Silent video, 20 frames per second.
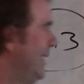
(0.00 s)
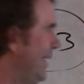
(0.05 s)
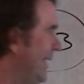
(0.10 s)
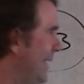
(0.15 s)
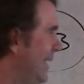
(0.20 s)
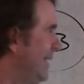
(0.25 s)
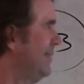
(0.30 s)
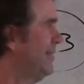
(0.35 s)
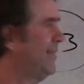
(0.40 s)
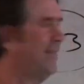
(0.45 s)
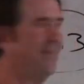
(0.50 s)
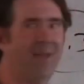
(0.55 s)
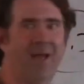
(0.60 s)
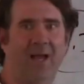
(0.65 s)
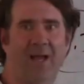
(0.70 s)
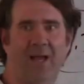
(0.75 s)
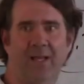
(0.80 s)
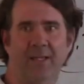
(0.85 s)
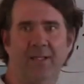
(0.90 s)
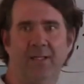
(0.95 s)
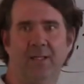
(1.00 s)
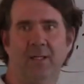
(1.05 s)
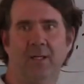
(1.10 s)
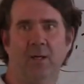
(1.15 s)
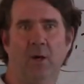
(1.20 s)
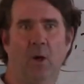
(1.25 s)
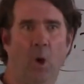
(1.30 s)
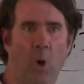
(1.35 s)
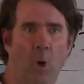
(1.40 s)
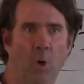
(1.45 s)
inside
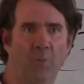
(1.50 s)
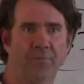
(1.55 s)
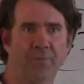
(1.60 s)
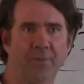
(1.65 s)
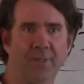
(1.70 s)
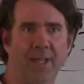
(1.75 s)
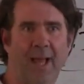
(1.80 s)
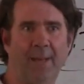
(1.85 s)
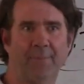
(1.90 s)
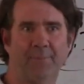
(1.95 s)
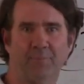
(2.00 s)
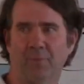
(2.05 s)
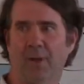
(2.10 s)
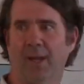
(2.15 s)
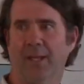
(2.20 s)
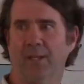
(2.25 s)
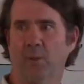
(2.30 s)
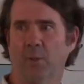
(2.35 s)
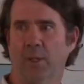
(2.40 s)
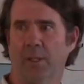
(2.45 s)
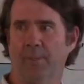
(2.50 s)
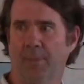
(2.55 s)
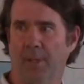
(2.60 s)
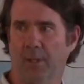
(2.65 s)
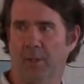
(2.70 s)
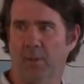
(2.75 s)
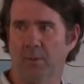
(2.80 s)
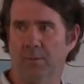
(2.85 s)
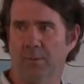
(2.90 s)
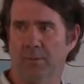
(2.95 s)
overlap right-of-way
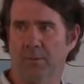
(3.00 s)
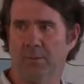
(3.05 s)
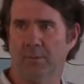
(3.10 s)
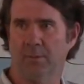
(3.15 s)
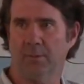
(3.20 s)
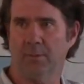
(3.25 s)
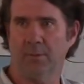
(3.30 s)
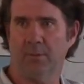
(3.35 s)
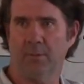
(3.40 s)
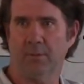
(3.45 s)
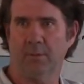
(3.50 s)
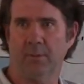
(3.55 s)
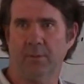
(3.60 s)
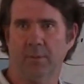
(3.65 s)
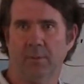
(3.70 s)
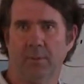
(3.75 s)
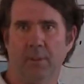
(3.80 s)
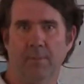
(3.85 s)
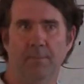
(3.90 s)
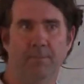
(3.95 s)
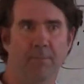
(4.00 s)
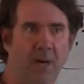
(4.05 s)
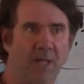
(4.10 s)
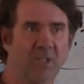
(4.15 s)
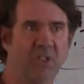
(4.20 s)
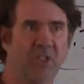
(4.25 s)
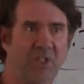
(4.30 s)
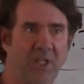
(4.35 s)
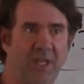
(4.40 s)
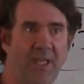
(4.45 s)
boat
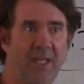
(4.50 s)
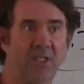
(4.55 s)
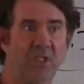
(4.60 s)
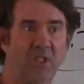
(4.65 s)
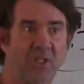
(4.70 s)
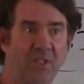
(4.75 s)
must change